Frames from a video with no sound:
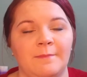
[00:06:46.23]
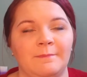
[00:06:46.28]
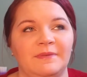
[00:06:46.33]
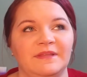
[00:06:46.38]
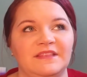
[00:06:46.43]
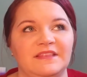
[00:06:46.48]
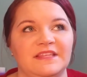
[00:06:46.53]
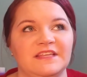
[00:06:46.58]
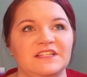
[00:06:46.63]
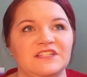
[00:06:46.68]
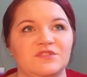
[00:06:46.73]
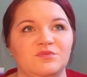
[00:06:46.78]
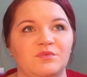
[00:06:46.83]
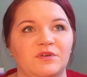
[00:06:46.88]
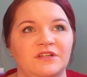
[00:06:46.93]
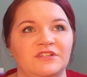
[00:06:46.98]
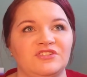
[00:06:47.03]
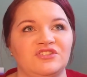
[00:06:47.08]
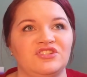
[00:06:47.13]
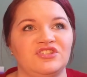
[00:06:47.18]
but this
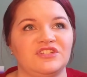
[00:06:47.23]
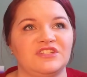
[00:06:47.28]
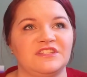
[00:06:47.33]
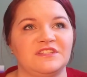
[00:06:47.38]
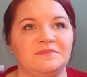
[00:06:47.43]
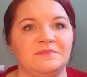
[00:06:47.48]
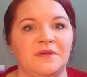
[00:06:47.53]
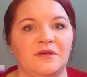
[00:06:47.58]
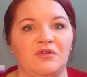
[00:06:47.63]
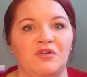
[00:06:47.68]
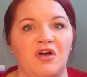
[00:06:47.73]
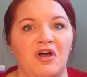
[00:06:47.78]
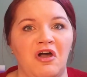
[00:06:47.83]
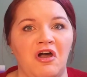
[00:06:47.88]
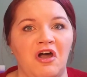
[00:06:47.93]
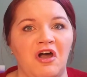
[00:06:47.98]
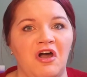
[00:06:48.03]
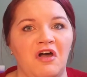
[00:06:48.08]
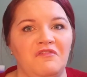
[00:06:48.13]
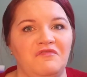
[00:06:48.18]
one just smelled
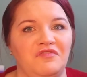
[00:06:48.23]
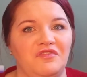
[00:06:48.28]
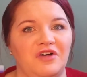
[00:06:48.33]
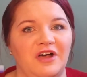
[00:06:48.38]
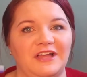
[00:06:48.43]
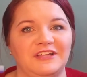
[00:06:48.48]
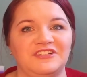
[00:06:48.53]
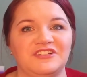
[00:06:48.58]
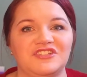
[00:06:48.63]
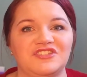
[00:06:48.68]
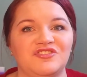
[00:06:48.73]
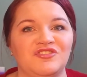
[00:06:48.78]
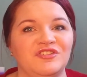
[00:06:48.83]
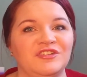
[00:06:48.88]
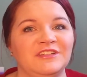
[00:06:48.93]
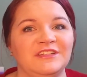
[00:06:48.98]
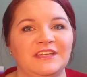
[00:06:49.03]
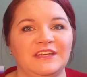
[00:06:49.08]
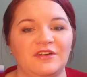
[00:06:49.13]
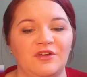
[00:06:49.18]
awful. I just
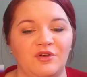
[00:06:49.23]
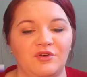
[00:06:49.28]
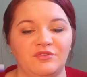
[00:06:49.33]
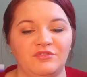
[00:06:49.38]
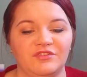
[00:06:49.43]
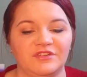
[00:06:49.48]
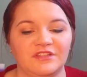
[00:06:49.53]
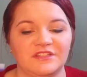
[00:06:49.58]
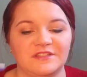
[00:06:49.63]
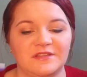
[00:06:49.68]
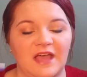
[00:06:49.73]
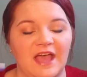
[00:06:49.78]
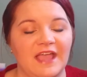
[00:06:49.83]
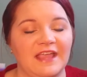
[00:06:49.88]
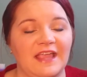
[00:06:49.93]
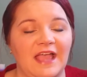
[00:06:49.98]
couldn't get over this.